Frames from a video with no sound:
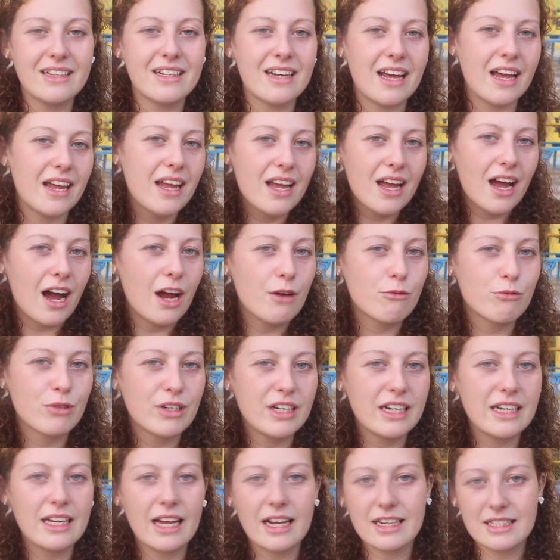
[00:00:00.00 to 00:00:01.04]
and I
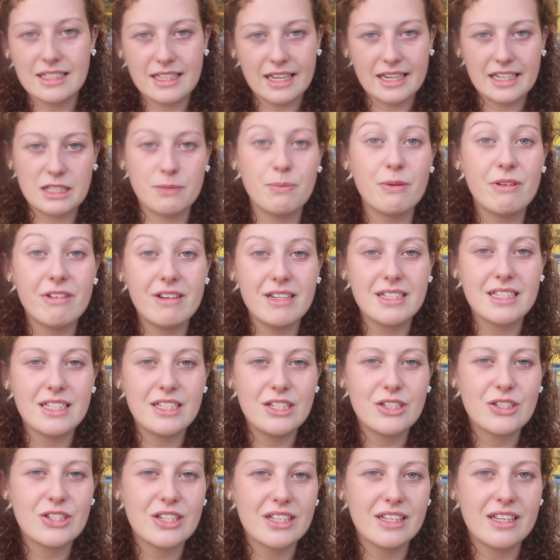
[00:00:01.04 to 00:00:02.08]
really liked that experience in
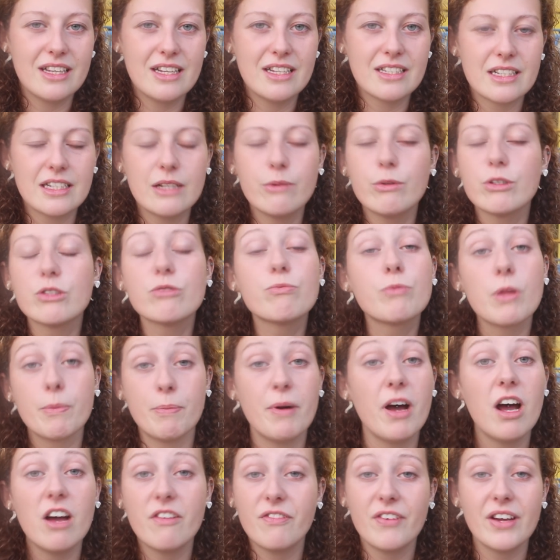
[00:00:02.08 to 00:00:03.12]
New Zealand, and it was the
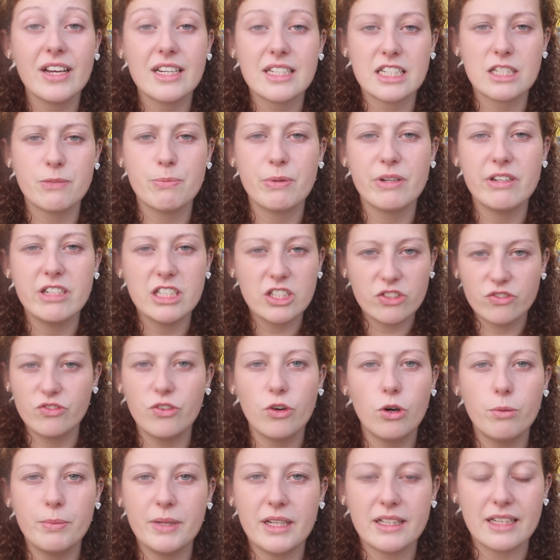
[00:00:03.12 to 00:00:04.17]
perfect experience
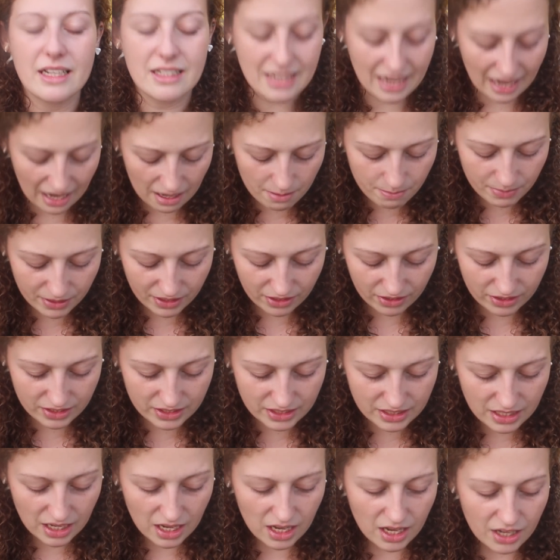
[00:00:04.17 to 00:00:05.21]
for me at that time
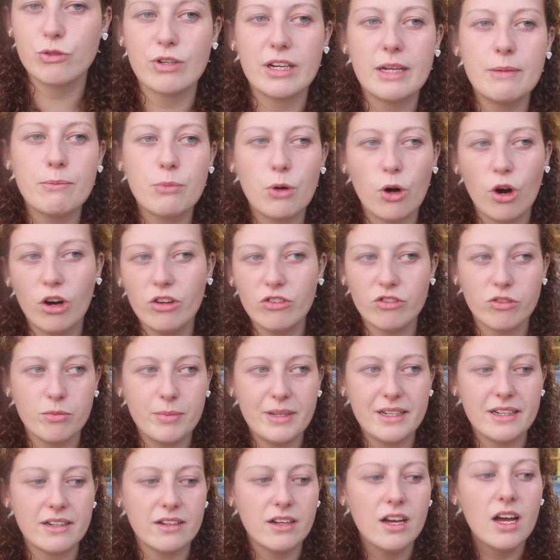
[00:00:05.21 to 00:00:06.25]
because it's really important for
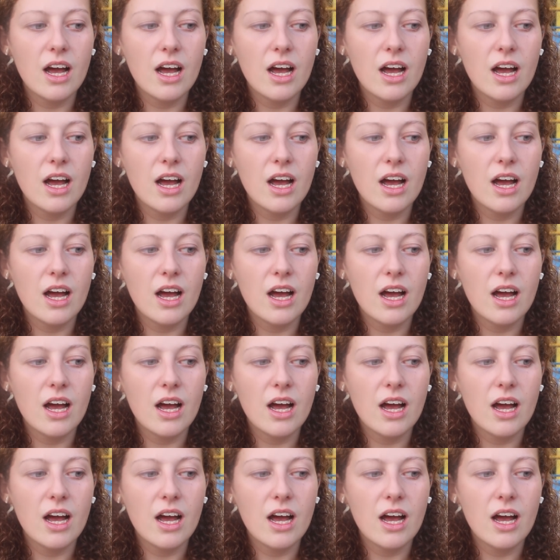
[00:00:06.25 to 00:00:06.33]
me to,